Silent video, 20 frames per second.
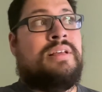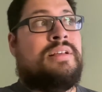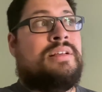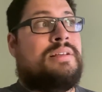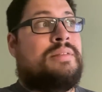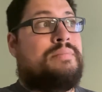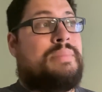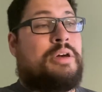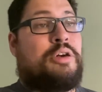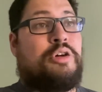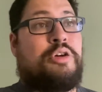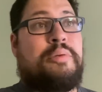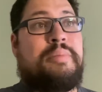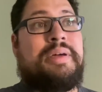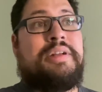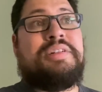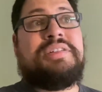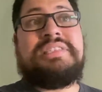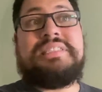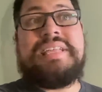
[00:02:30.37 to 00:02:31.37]
Pedal
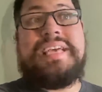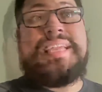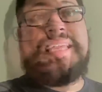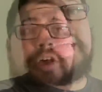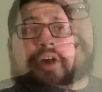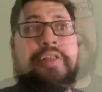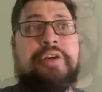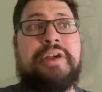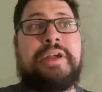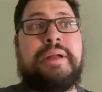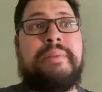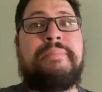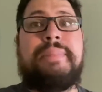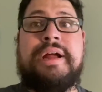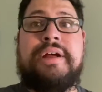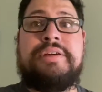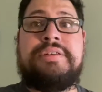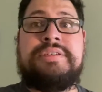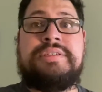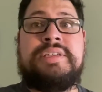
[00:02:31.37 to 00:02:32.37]
Commander slight. Another
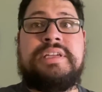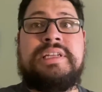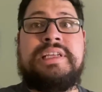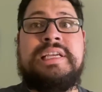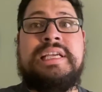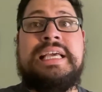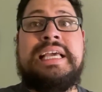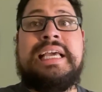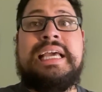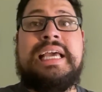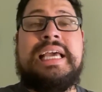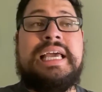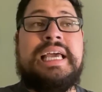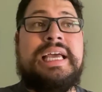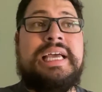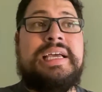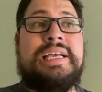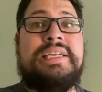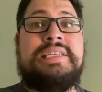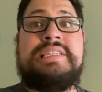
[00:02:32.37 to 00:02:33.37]
comparison
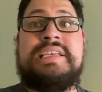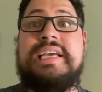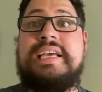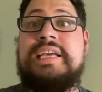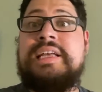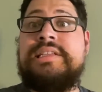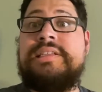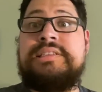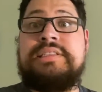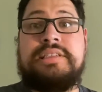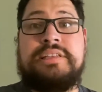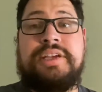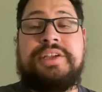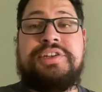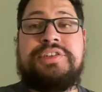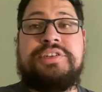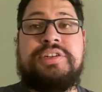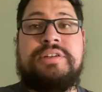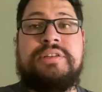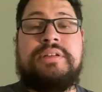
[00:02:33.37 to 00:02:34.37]
is
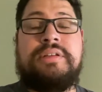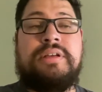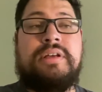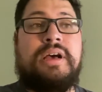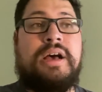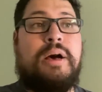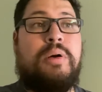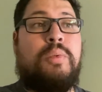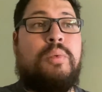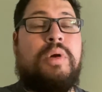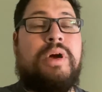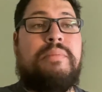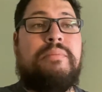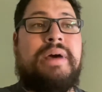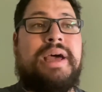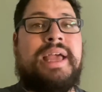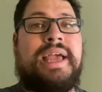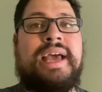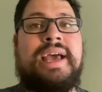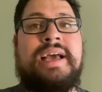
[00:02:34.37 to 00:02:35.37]
installation. One
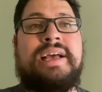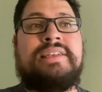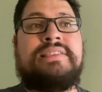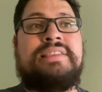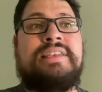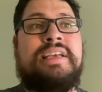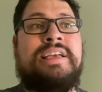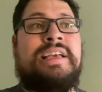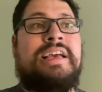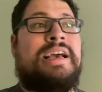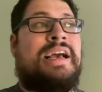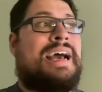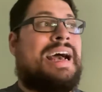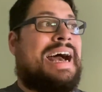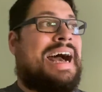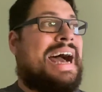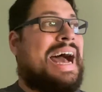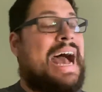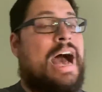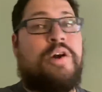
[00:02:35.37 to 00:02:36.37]
might ask,
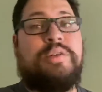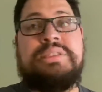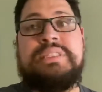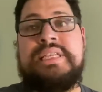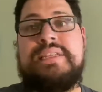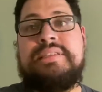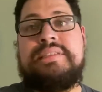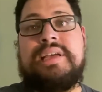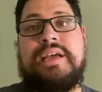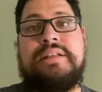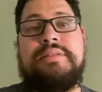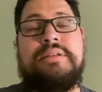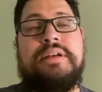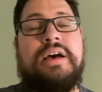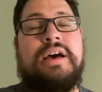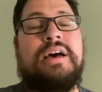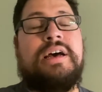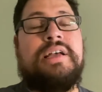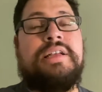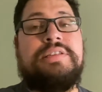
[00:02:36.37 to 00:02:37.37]
how's the
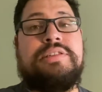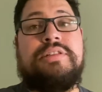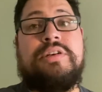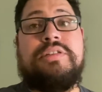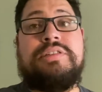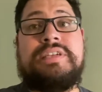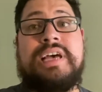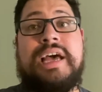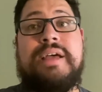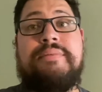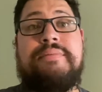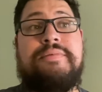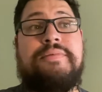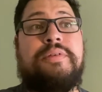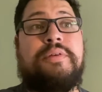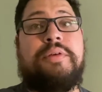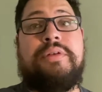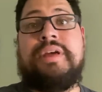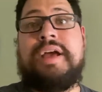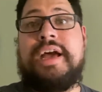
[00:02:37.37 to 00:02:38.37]
install time
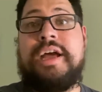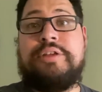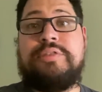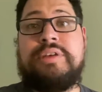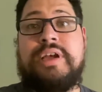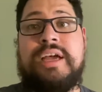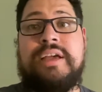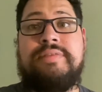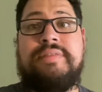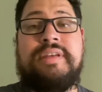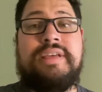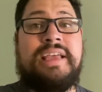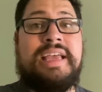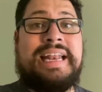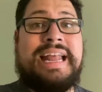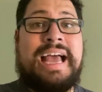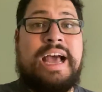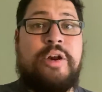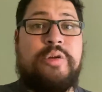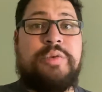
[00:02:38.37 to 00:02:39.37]
for the iDrive and
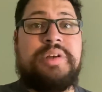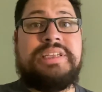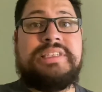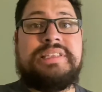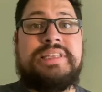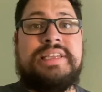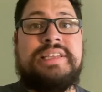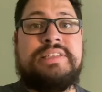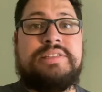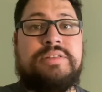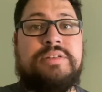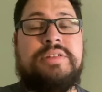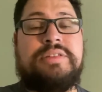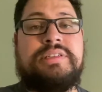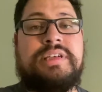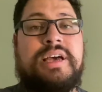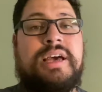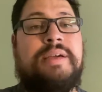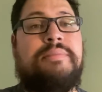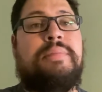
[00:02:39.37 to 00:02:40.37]
how is the install
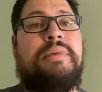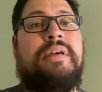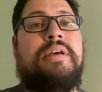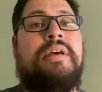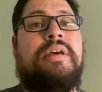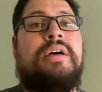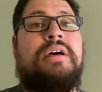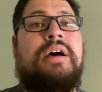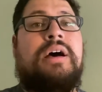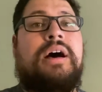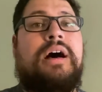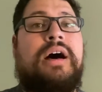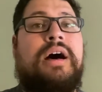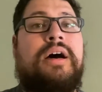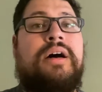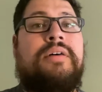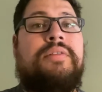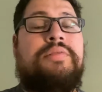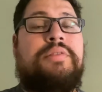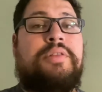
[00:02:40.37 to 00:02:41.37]
time
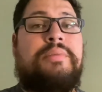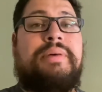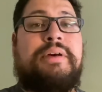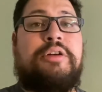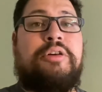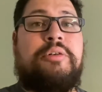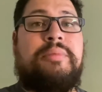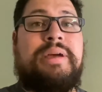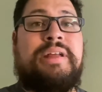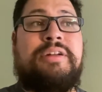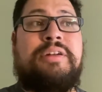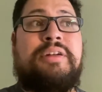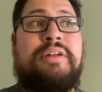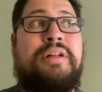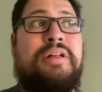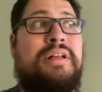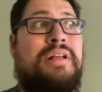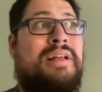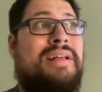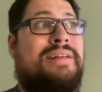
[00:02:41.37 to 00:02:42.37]
for the Pedal Commander?
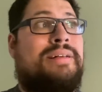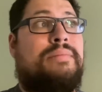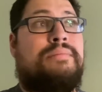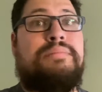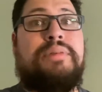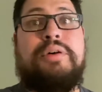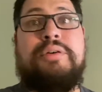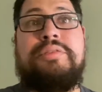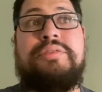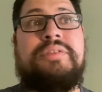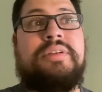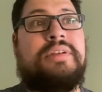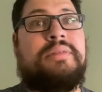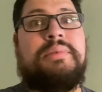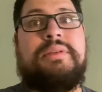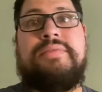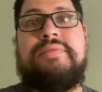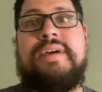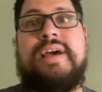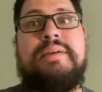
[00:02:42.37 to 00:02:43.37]
Both took
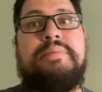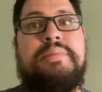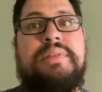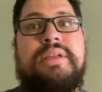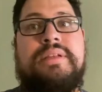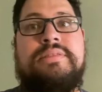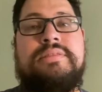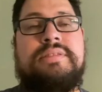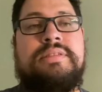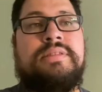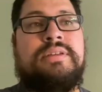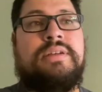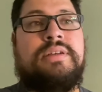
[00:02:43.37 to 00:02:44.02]
me 5 minutes.